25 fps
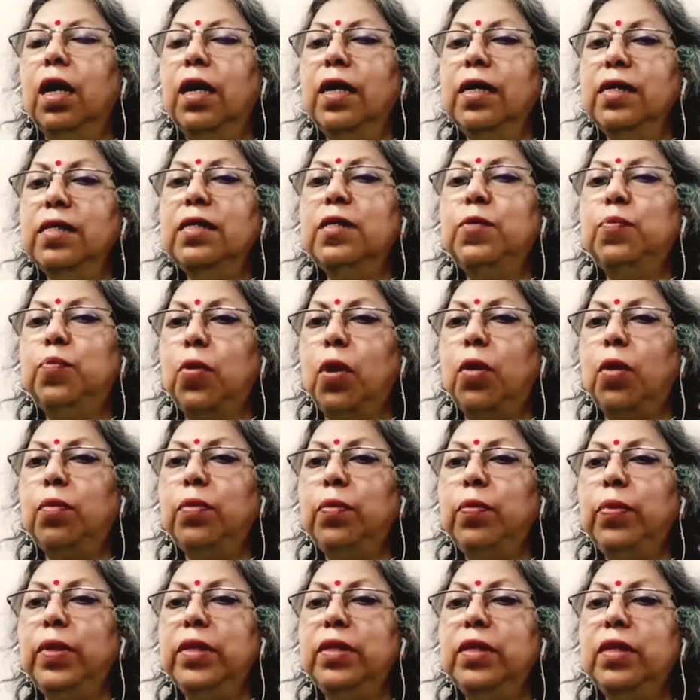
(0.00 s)
is
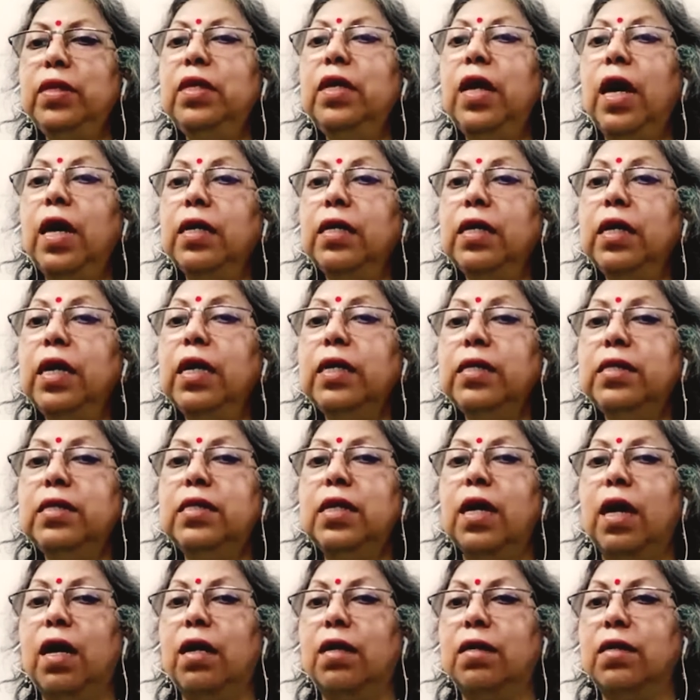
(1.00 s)
probably the
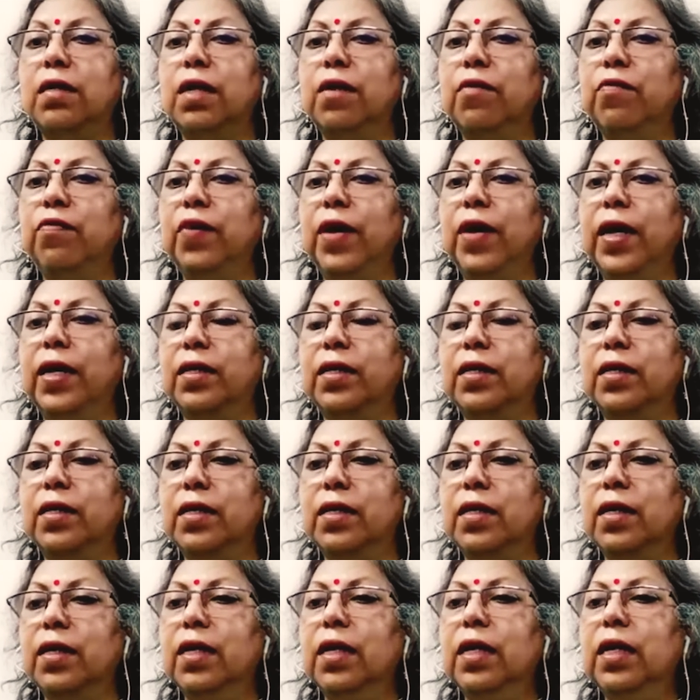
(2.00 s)
youngest art, in fact.
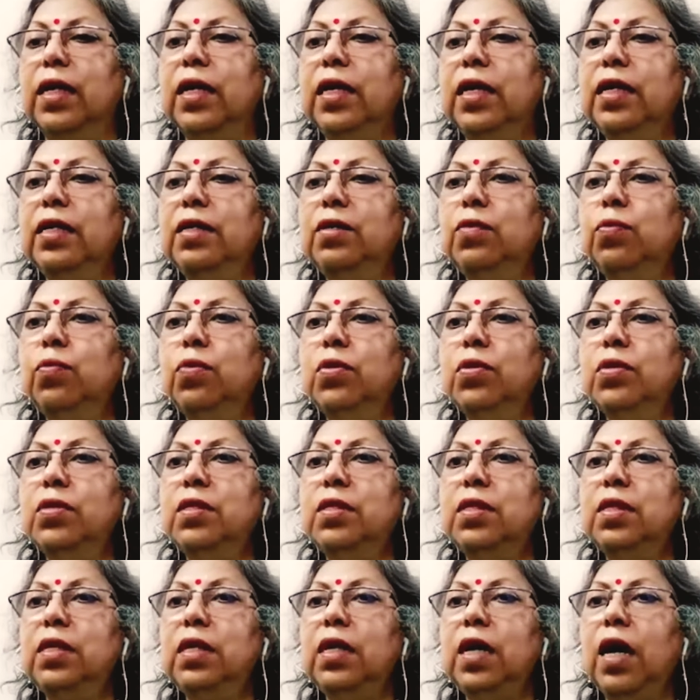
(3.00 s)
It
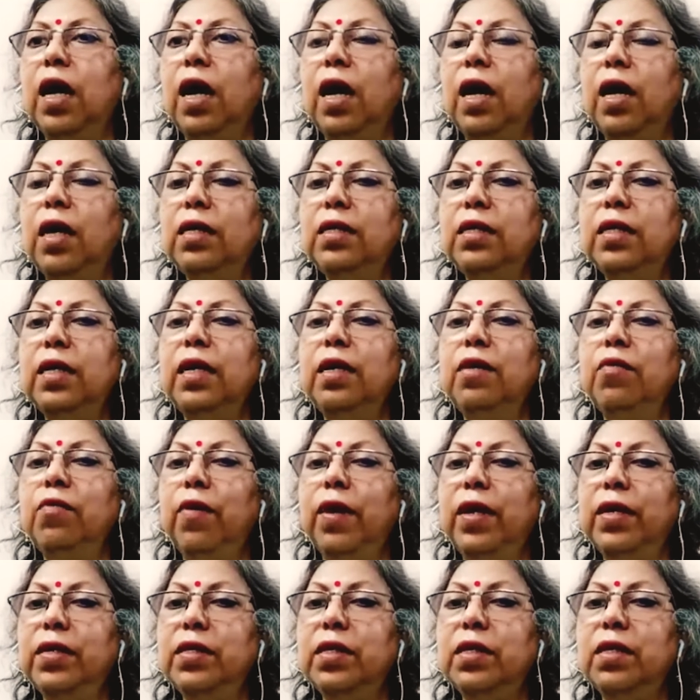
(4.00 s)
was the art
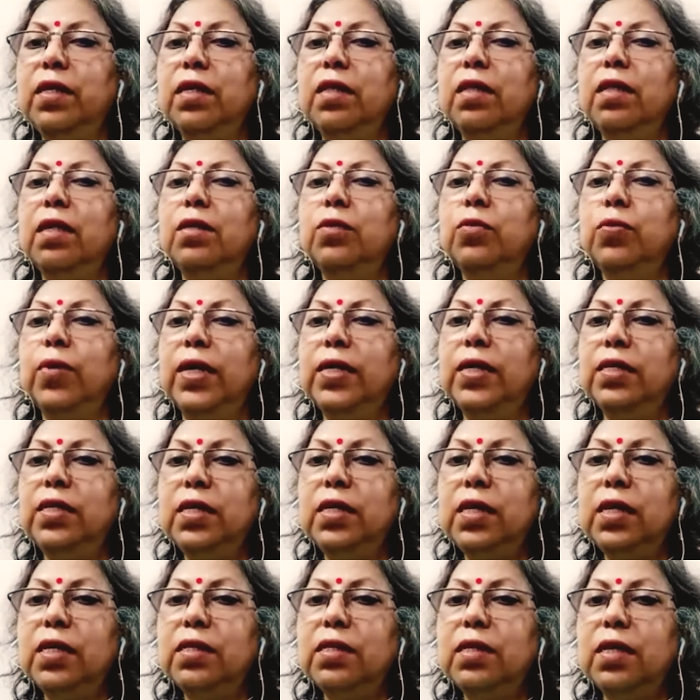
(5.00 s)
invented in the
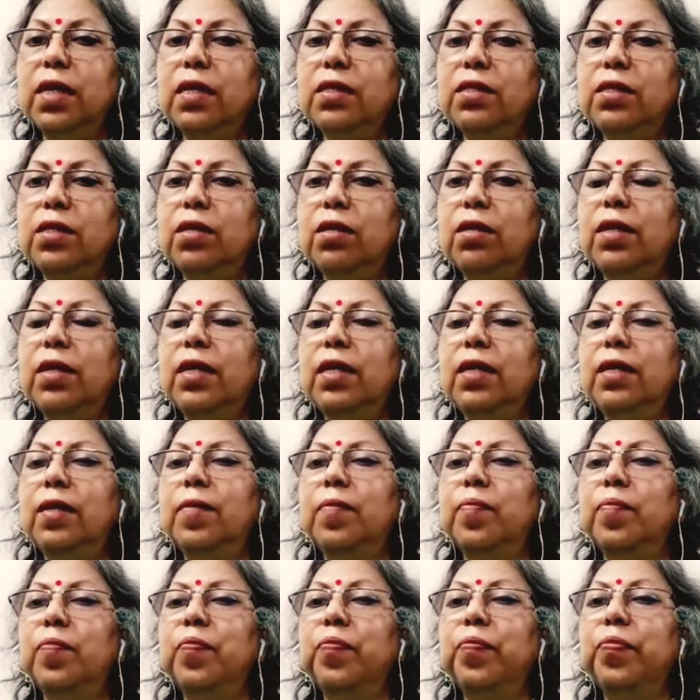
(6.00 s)
20th century,
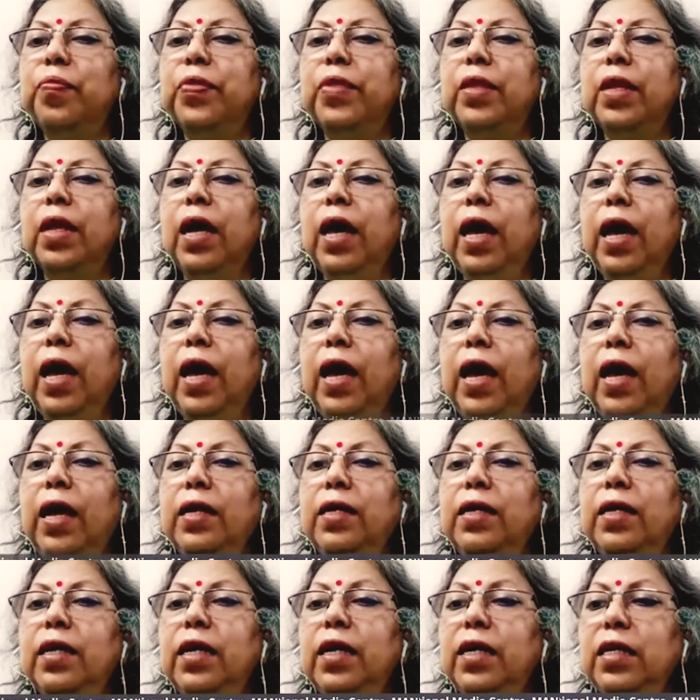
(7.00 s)

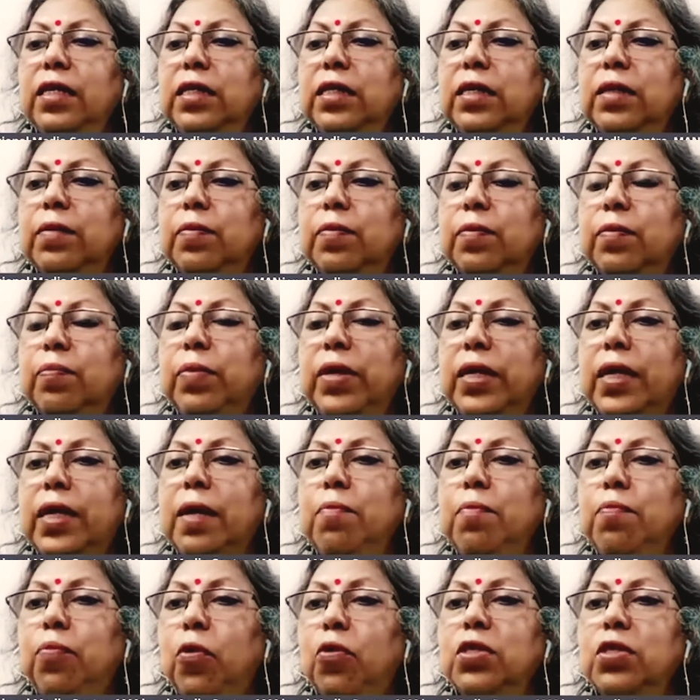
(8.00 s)
and it
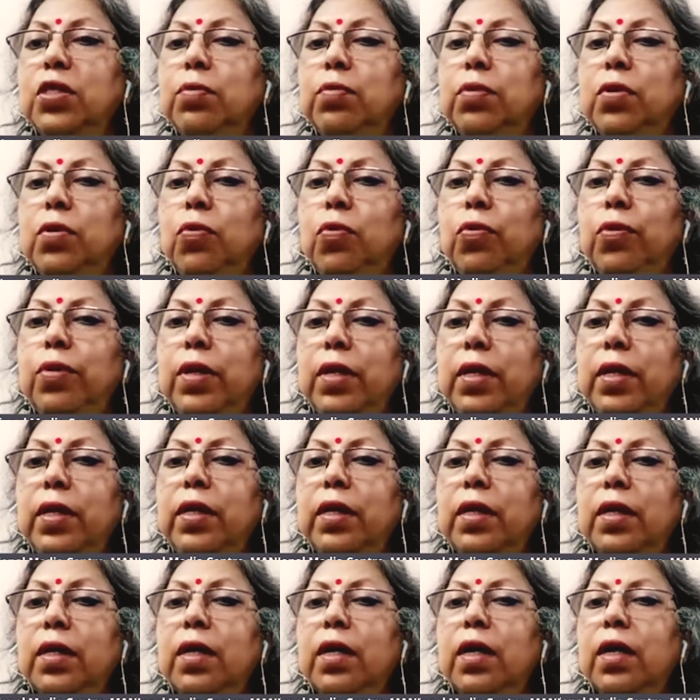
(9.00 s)
became possible
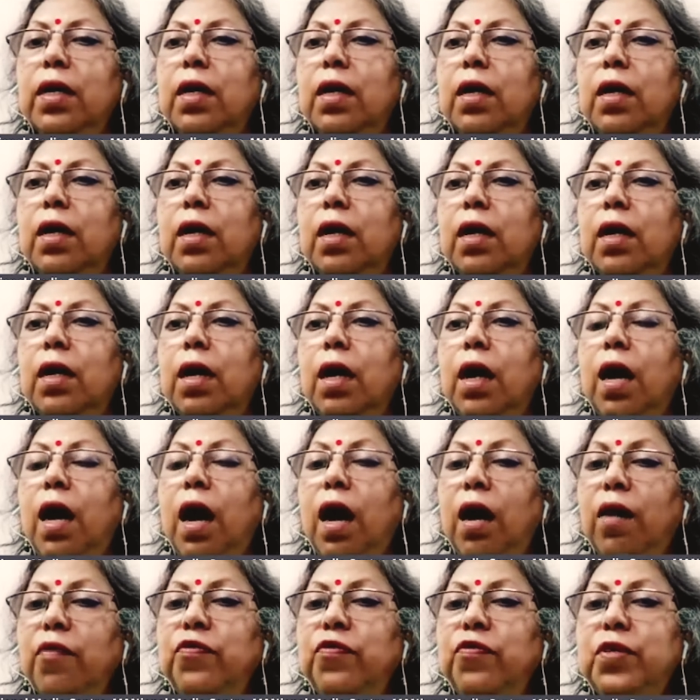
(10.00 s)
only
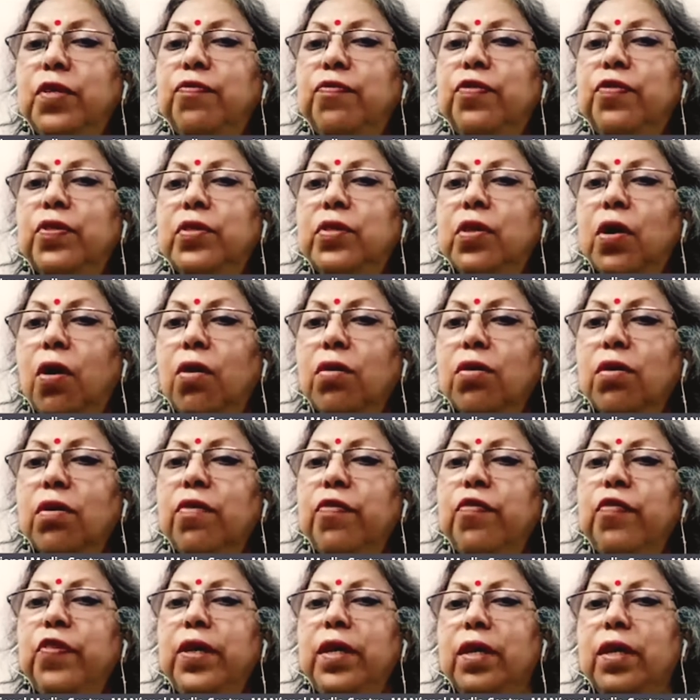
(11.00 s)
after
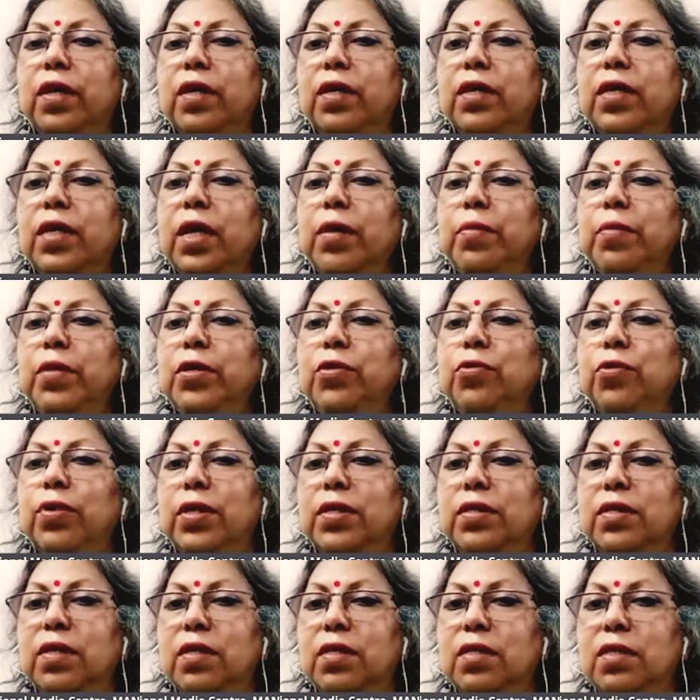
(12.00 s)
photography came into
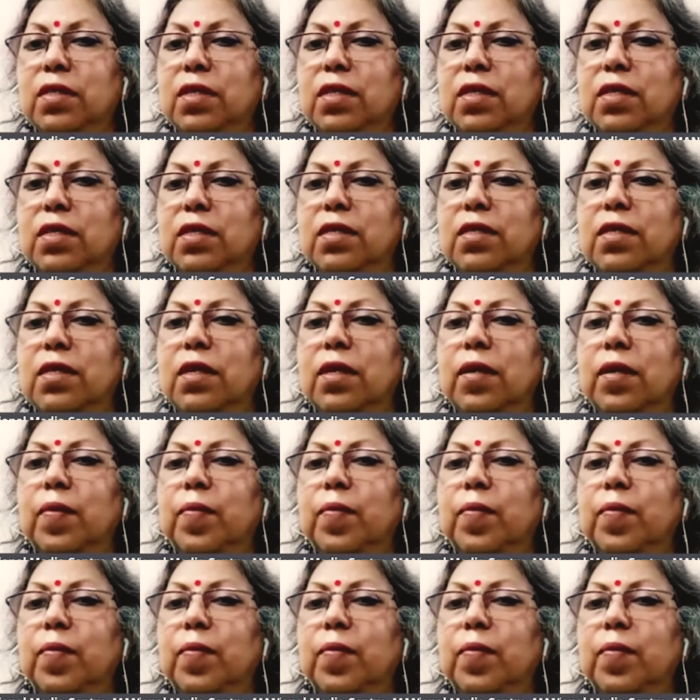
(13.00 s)
existence.